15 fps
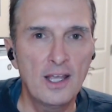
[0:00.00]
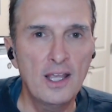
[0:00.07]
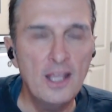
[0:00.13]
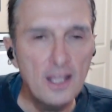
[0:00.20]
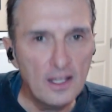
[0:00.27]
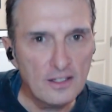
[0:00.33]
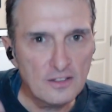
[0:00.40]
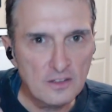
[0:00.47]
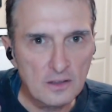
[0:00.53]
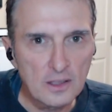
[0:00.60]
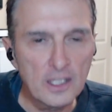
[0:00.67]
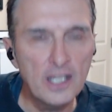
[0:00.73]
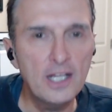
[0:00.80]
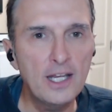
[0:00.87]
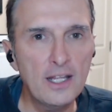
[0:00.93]
he is
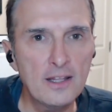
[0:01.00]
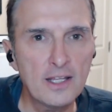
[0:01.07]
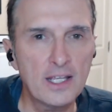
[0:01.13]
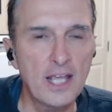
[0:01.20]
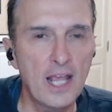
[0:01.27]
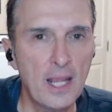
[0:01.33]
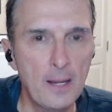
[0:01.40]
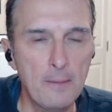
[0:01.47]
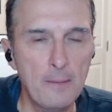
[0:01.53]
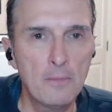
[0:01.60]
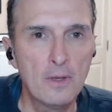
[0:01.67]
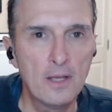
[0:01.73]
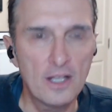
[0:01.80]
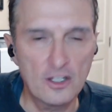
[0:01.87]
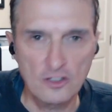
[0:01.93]
leading the
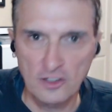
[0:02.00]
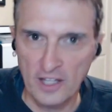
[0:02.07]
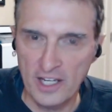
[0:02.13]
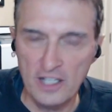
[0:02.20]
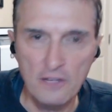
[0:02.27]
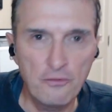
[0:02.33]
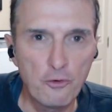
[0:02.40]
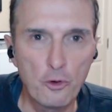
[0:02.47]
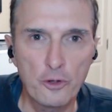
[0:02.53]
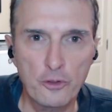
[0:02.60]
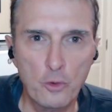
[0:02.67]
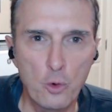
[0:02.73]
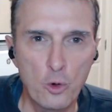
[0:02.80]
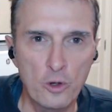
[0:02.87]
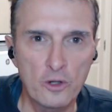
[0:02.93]
game. It's late in the
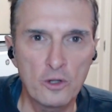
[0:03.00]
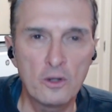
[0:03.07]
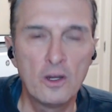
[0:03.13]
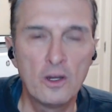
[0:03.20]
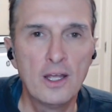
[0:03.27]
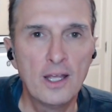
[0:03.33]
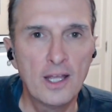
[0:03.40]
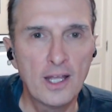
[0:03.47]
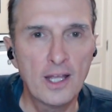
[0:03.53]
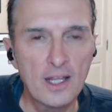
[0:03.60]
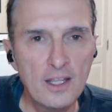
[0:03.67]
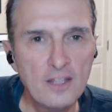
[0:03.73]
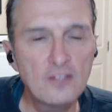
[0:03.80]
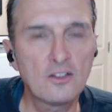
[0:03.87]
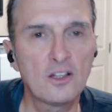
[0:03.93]
fourth quarter, and
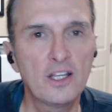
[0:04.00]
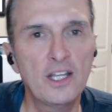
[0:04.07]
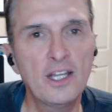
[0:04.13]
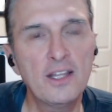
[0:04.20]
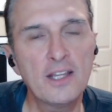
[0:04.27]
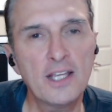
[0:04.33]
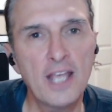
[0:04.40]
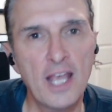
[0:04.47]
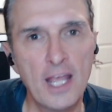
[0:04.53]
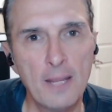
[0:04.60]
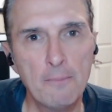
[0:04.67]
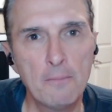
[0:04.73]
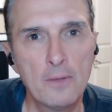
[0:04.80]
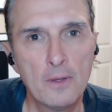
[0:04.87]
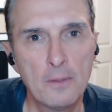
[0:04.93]
he's leading the
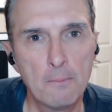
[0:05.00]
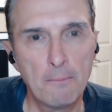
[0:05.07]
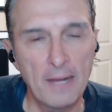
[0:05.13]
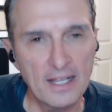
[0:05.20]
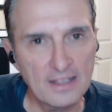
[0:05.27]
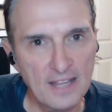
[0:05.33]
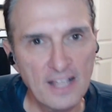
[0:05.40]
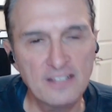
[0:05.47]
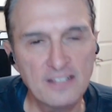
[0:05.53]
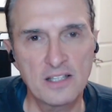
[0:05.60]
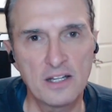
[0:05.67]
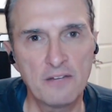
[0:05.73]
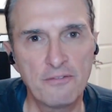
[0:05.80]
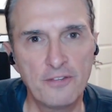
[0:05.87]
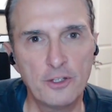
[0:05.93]
game by less
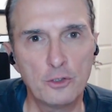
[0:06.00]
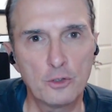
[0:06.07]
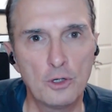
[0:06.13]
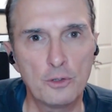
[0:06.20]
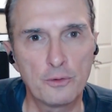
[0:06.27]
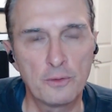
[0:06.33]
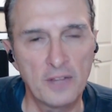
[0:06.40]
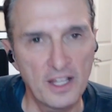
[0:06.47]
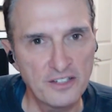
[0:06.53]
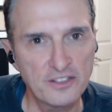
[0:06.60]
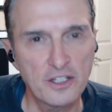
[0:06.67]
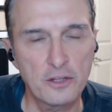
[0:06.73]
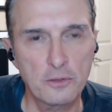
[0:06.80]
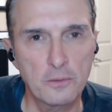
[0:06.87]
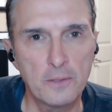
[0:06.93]
than a field goal,
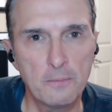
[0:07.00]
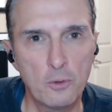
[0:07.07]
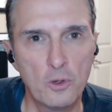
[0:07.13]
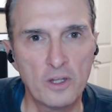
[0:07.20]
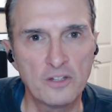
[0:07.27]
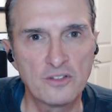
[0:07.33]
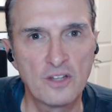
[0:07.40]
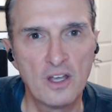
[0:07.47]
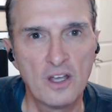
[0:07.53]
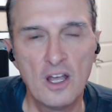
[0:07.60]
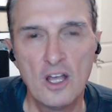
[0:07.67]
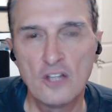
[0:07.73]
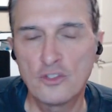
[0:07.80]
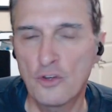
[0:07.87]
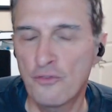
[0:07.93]
less than 3 points.
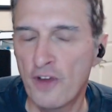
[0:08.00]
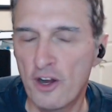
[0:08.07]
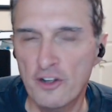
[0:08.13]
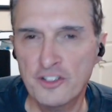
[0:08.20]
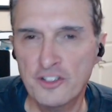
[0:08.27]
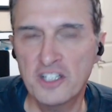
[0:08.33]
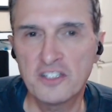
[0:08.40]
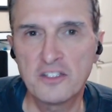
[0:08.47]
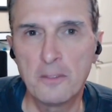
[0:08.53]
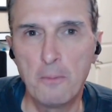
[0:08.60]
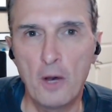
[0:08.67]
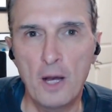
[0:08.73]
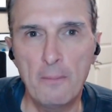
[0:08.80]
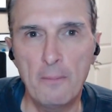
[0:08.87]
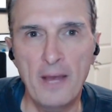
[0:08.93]
So if Harris gets
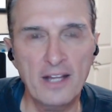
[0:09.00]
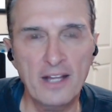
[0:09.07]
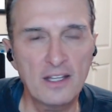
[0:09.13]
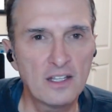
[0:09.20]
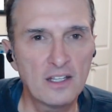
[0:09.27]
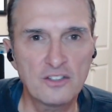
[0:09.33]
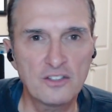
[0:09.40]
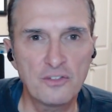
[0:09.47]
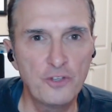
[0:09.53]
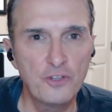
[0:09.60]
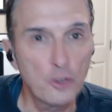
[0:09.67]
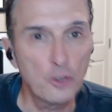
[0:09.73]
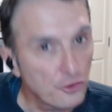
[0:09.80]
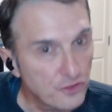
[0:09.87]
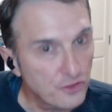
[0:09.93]
the ball back and kicks a
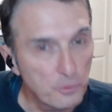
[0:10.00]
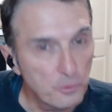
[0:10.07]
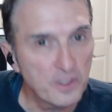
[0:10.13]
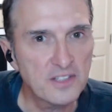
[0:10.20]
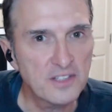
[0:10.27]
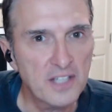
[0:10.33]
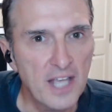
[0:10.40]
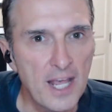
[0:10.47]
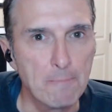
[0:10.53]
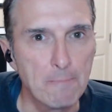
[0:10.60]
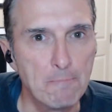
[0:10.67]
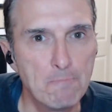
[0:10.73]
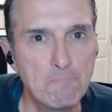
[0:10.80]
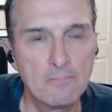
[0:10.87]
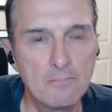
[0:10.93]
field goal, she wins the game.